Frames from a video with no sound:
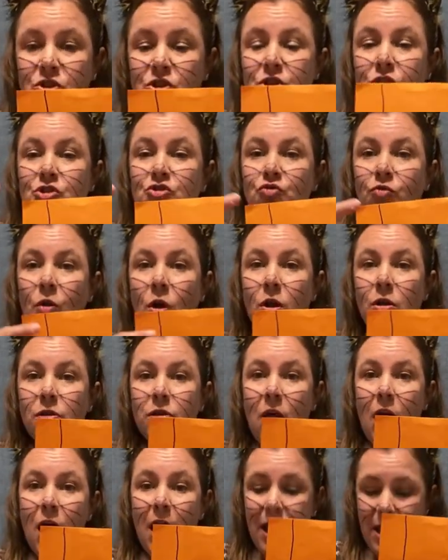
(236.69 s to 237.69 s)
you can draw a
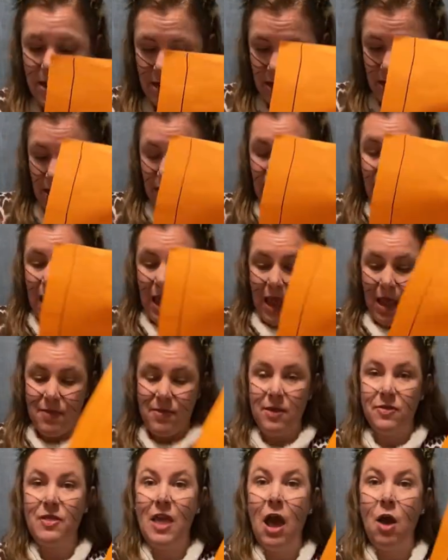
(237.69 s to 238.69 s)
line
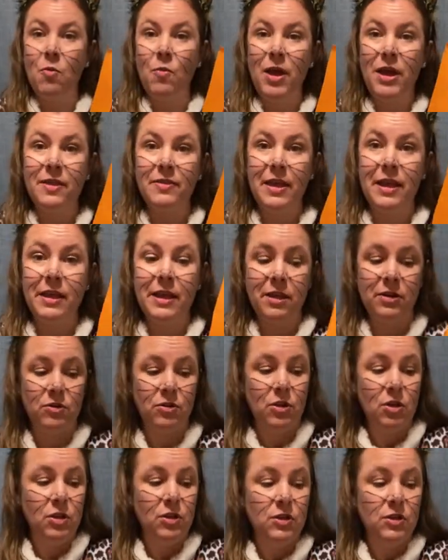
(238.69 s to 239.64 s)
and then that way they can